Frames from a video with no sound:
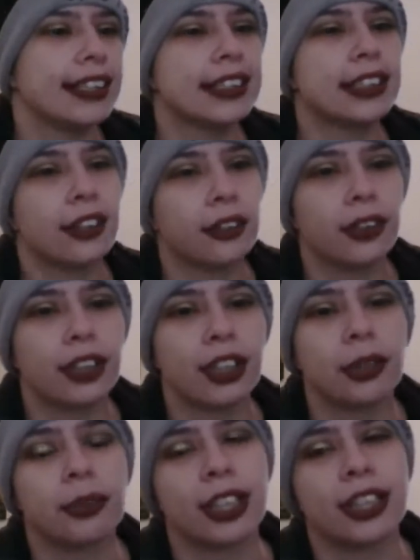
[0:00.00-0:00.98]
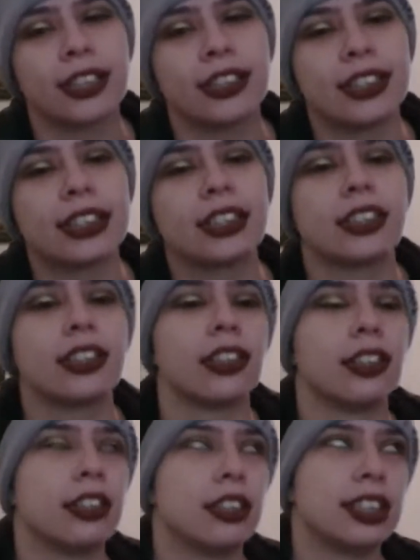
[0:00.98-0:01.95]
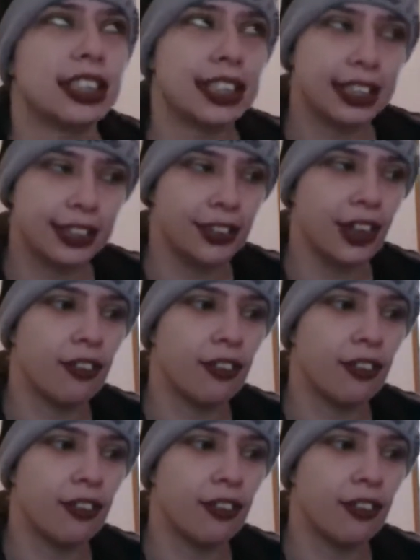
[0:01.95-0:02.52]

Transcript: has to go there because the deceased